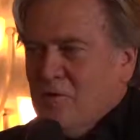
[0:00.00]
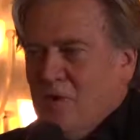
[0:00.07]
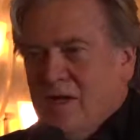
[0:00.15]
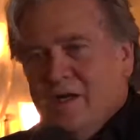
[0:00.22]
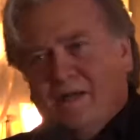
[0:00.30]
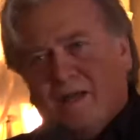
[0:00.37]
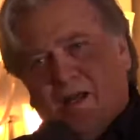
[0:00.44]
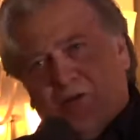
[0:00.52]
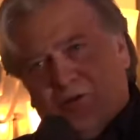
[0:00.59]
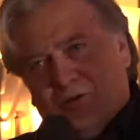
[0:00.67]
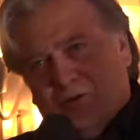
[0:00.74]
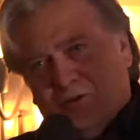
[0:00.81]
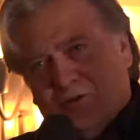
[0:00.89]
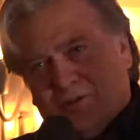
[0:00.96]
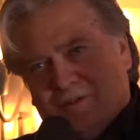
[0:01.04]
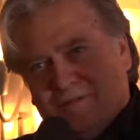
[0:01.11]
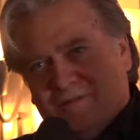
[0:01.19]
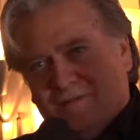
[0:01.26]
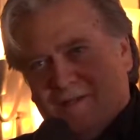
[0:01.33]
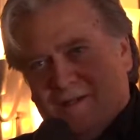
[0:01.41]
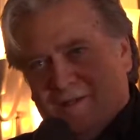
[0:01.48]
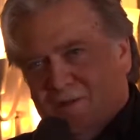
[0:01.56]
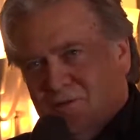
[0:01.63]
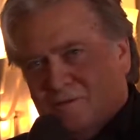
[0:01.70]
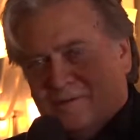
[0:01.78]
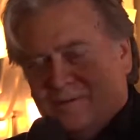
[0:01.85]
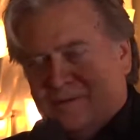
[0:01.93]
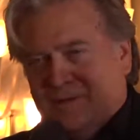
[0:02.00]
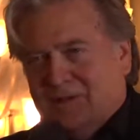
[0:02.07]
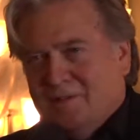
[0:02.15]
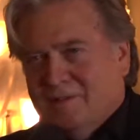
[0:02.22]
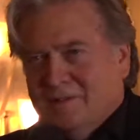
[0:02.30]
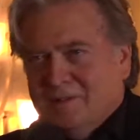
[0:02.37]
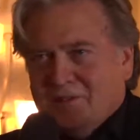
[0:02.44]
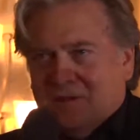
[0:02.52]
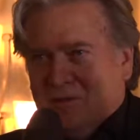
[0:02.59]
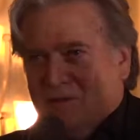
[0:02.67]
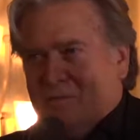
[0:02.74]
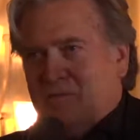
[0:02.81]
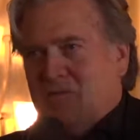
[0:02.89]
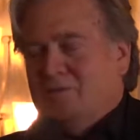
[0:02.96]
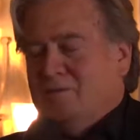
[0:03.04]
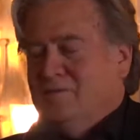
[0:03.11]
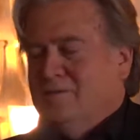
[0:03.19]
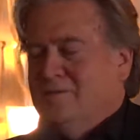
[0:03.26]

winning. Now they're losing. This is illiberal.